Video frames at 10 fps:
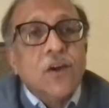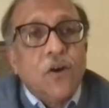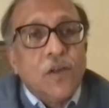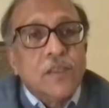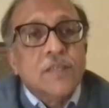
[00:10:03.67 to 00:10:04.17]

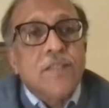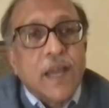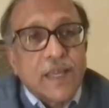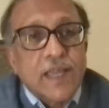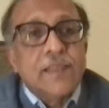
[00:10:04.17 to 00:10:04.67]
all this,
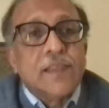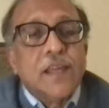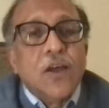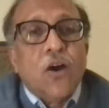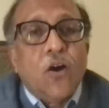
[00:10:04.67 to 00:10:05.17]

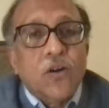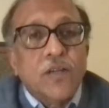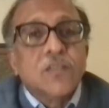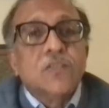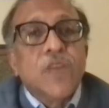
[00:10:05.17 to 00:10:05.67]
again,
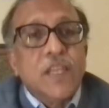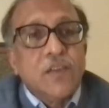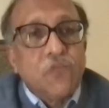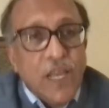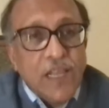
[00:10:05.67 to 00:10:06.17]
augurs
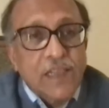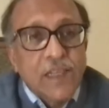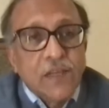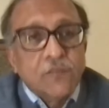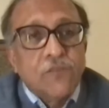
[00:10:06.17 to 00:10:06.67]
very well
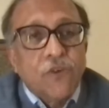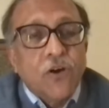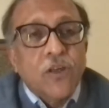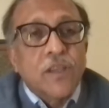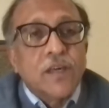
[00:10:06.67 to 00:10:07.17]

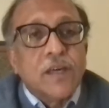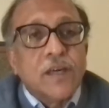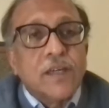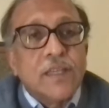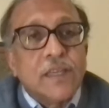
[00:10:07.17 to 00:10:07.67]
for
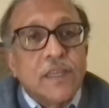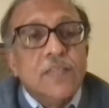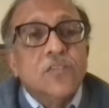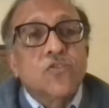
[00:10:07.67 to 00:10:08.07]
the increased